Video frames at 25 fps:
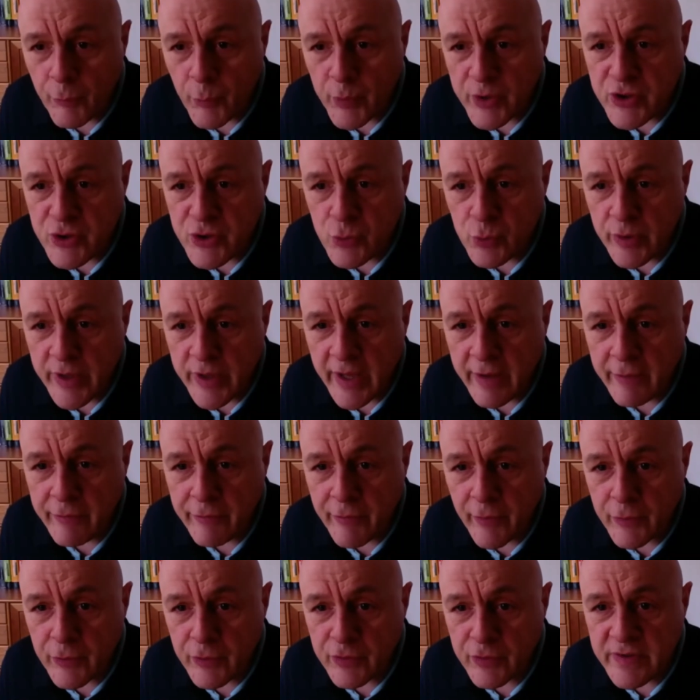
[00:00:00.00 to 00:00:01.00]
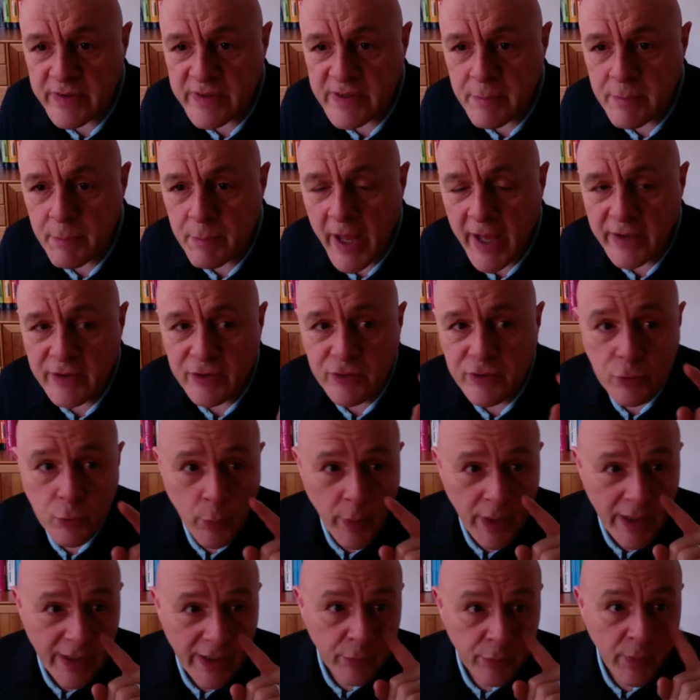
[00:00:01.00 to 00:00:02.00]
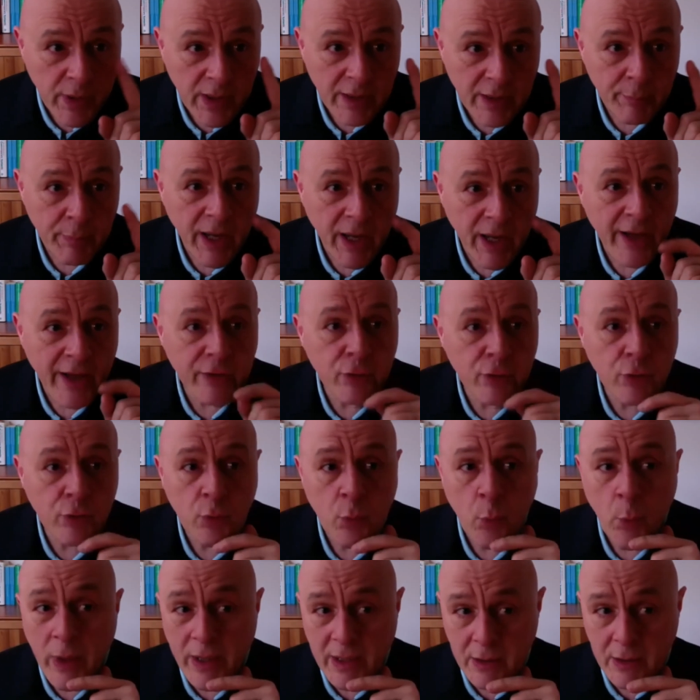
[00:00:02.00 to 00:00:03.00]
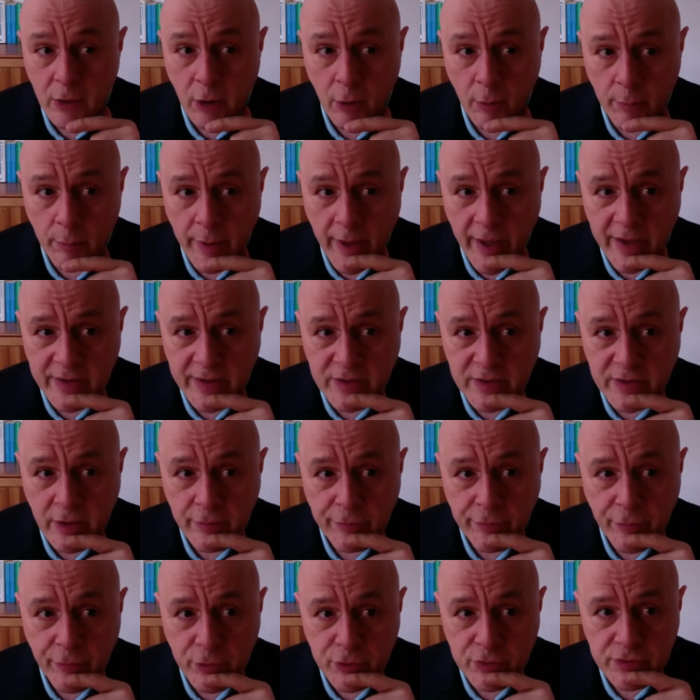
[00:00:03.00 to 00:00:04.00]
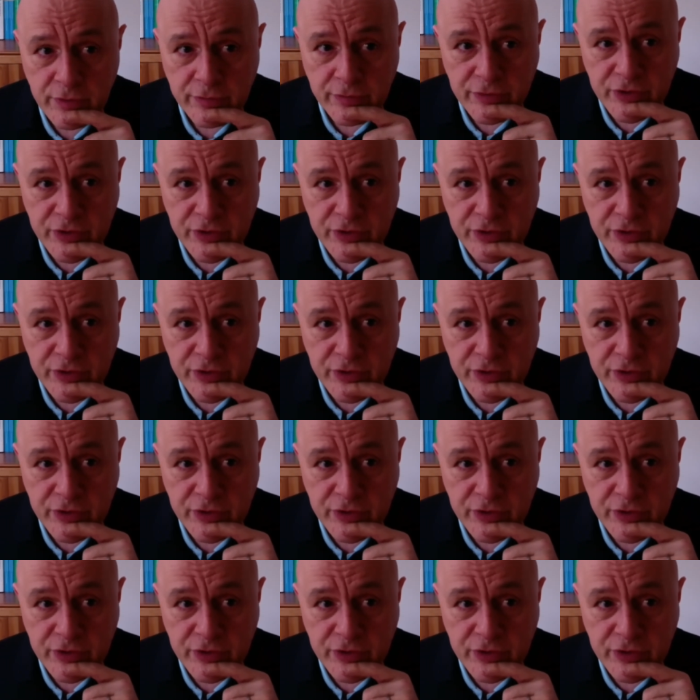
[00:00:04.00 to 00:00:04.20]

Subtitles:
which UK funders this applies to? Well, it will apply to Wellcome as of 1st of